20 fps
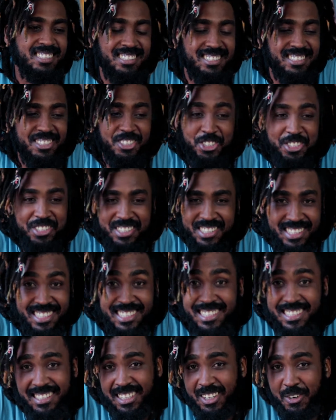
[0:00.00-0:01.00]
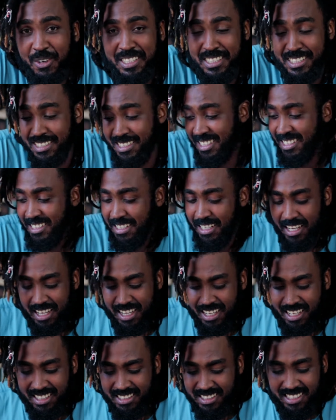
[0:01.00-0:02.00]
is an easy question.
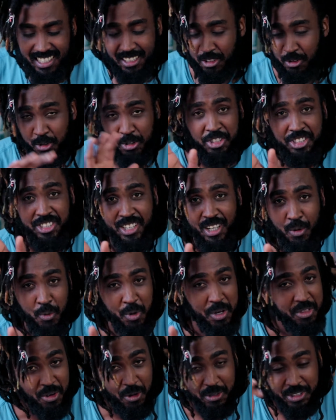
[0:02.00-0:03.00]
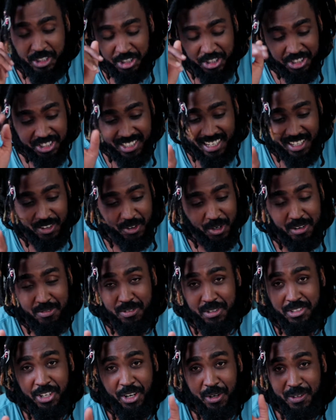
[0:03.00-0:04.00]
St. Lucia, without a shadow of
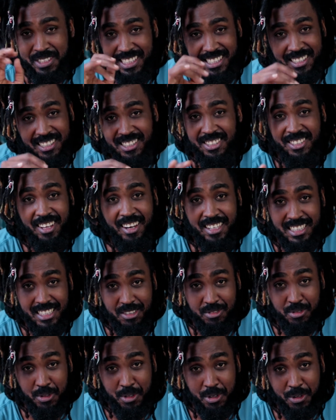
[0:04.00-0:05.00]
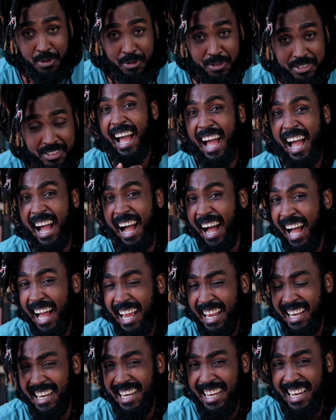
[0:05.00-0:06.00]
a doubt, it is not even close.
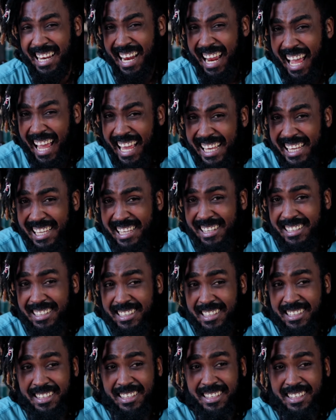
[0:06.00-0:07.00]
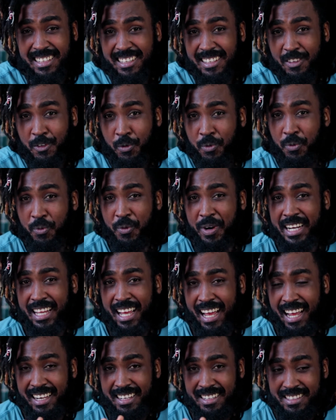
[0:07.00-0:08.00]
I like when
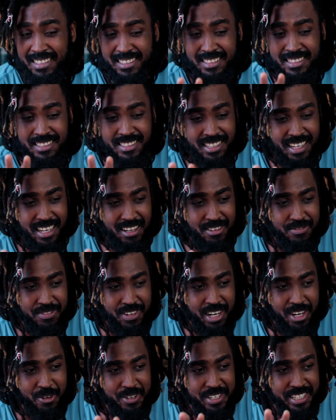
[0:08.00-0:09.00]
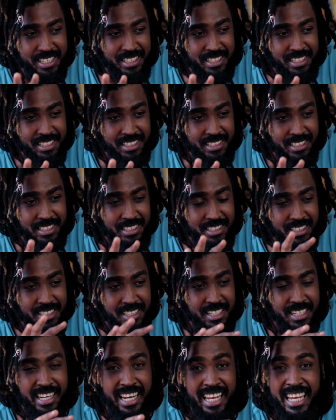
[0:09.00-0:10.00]
islands are very
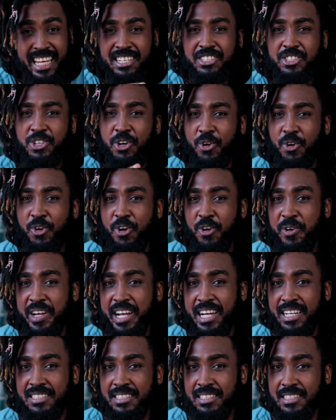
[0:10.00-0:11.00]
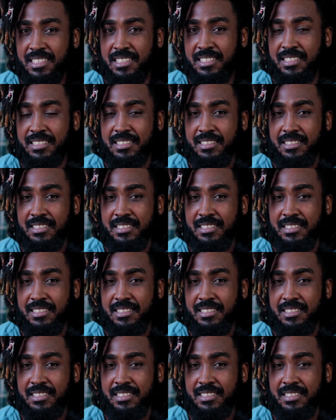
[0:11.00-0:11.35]
nature oriented,